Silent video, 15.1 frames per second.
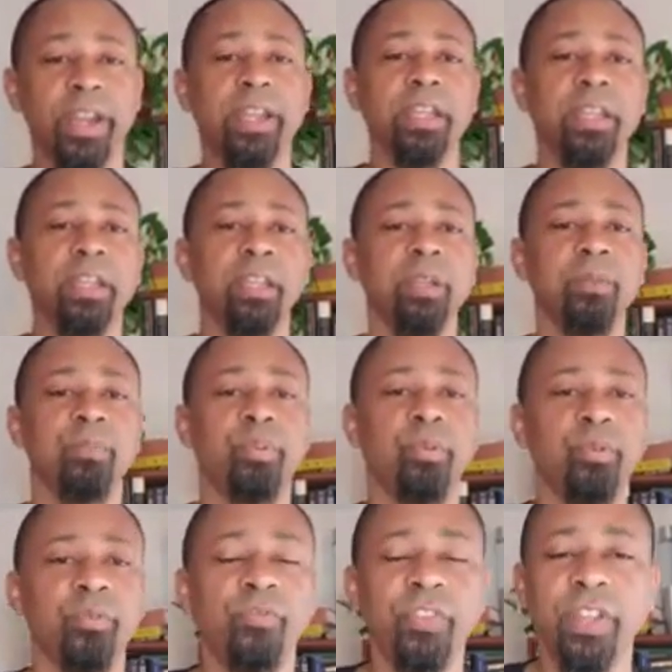grading,
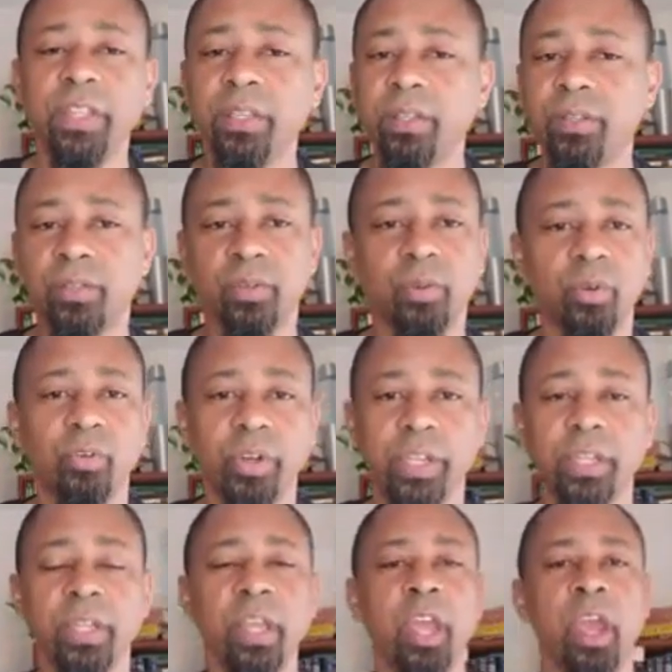proofing,
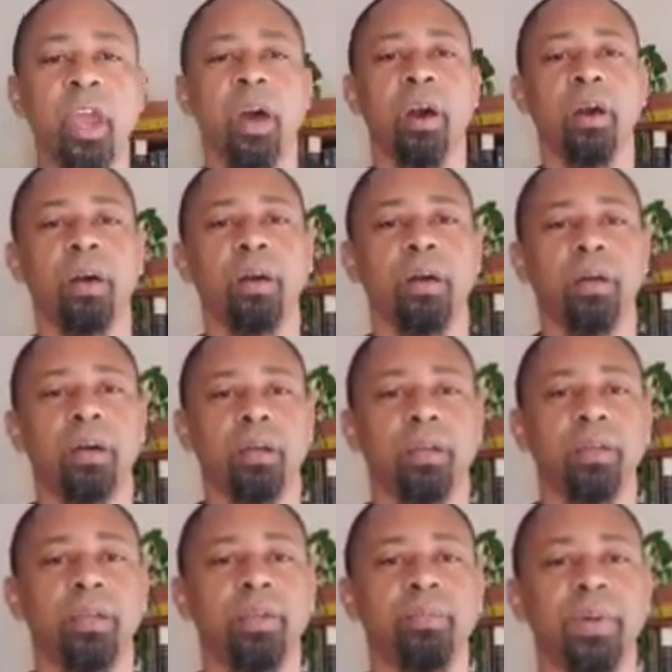scoring,
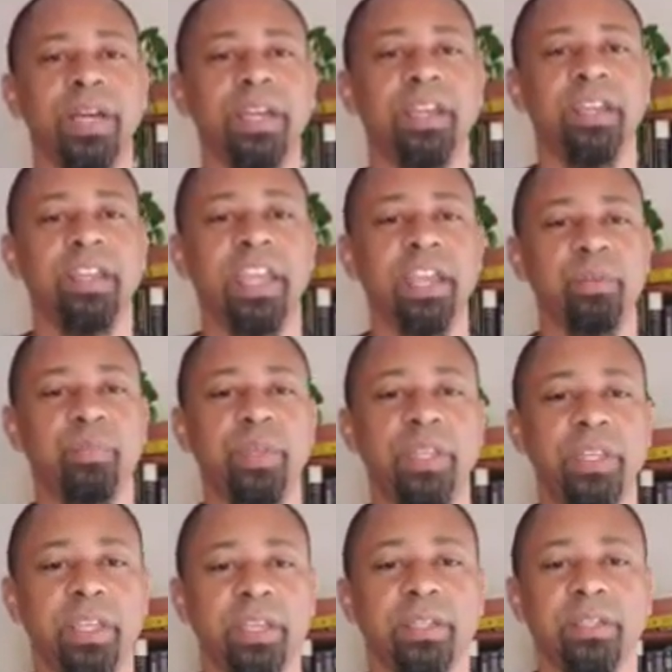uh, my
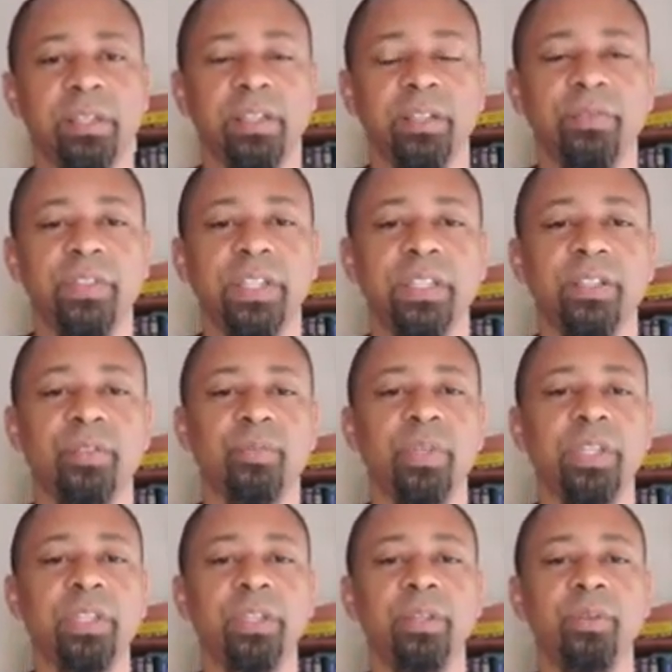AP kids love this.
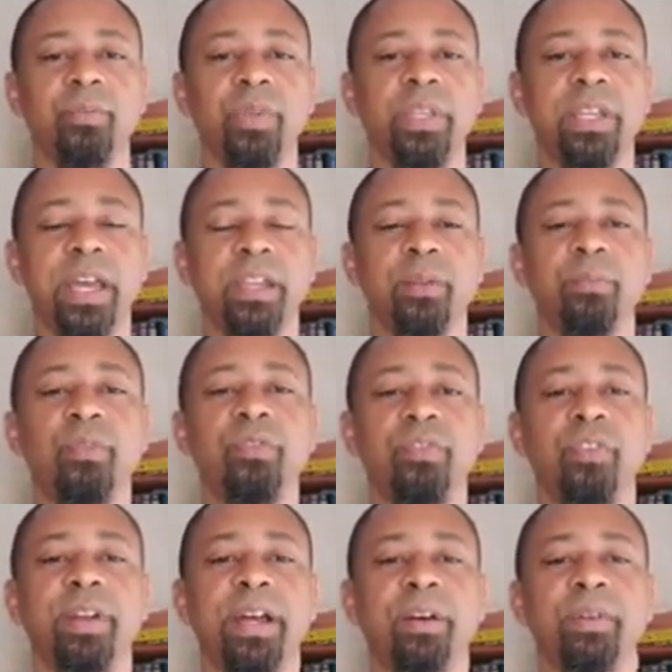We we kind of
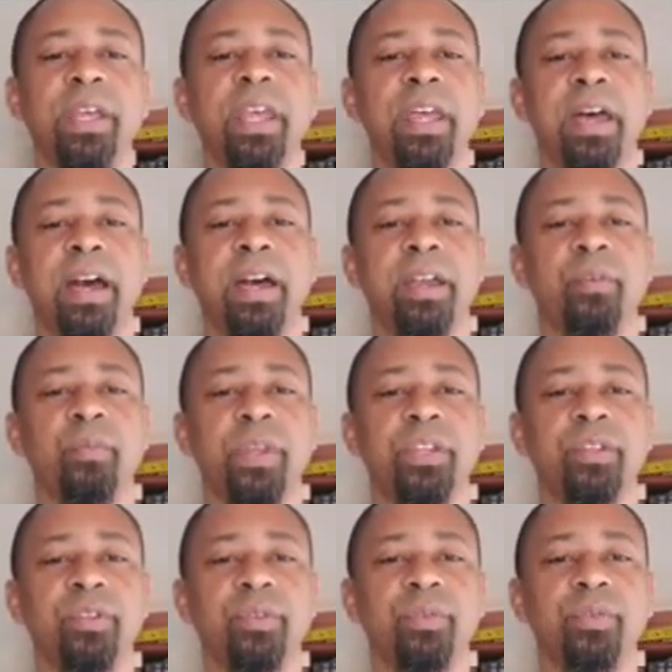move around. I, we
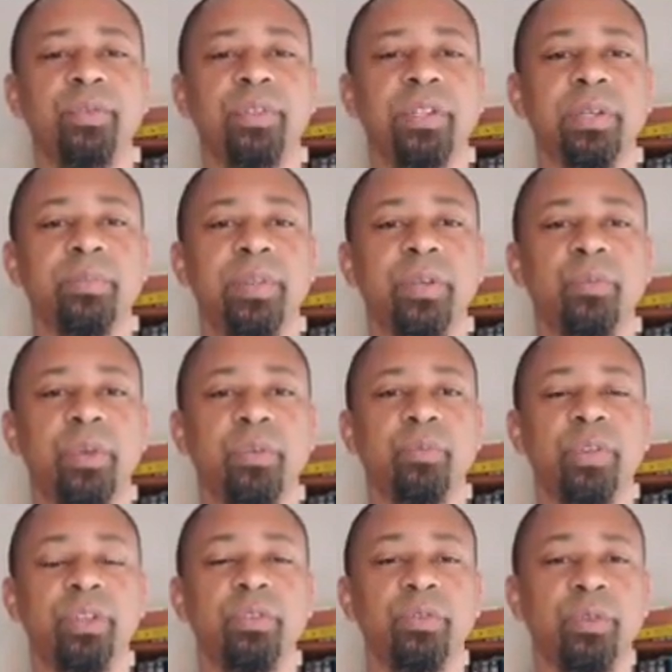do something when
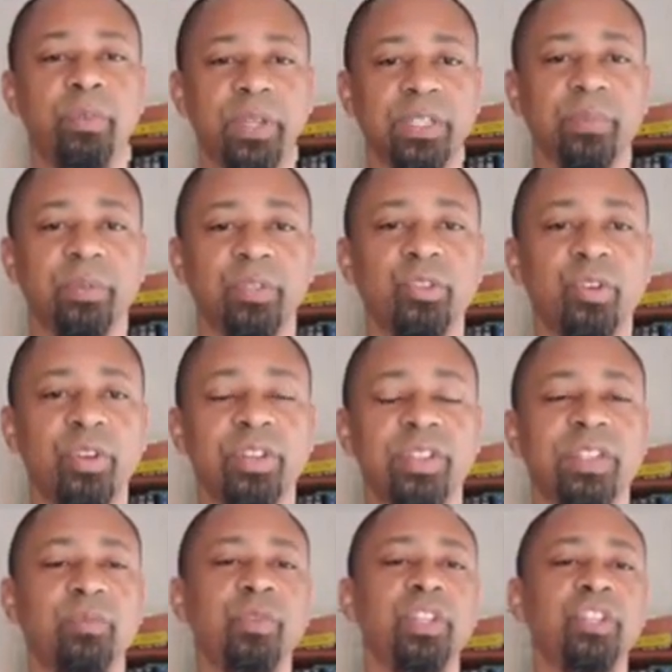we do the multiple
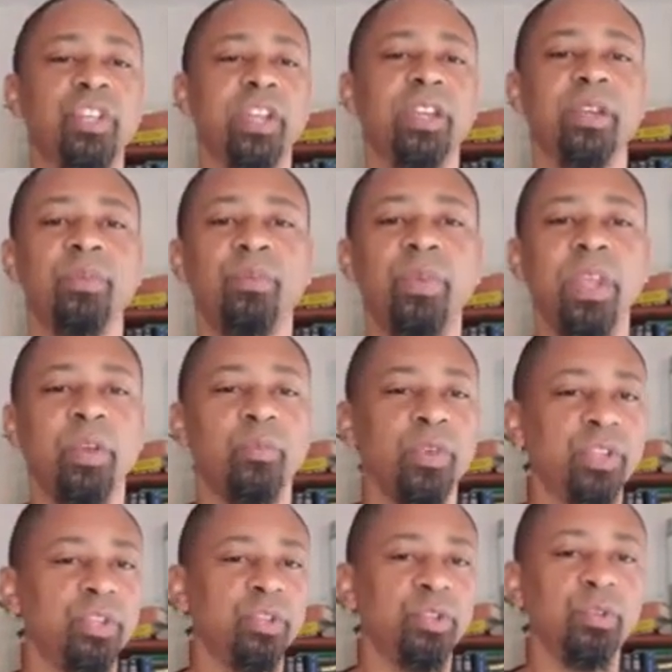choice and we check them.
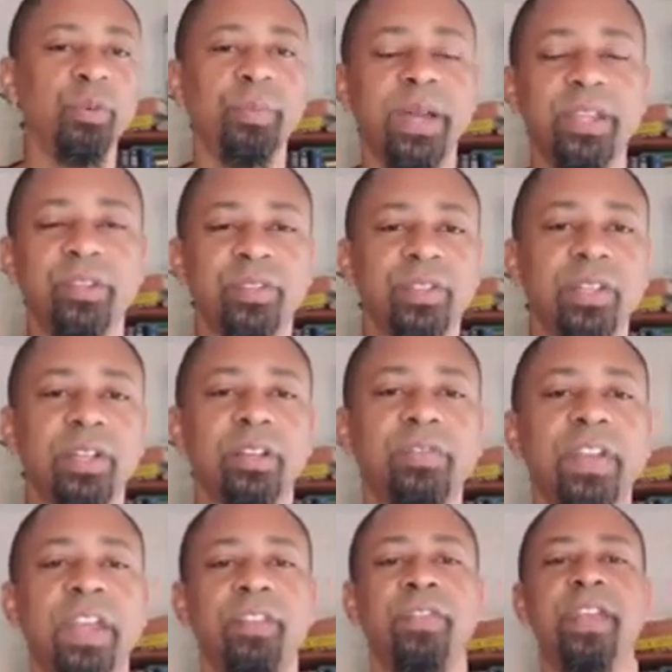We, you do it by
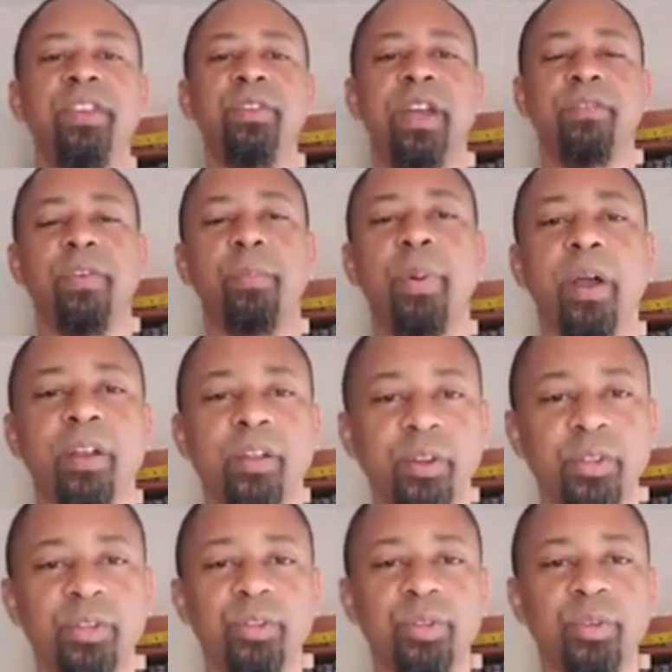yourself, then you have a
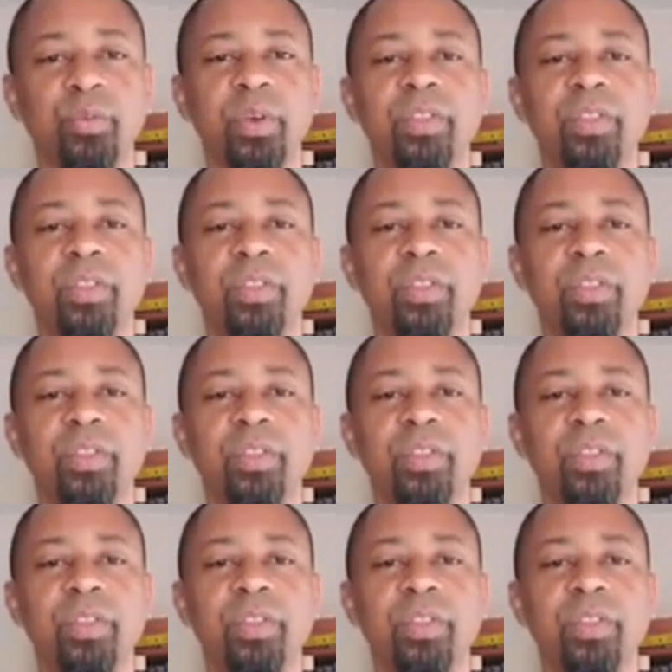partner you do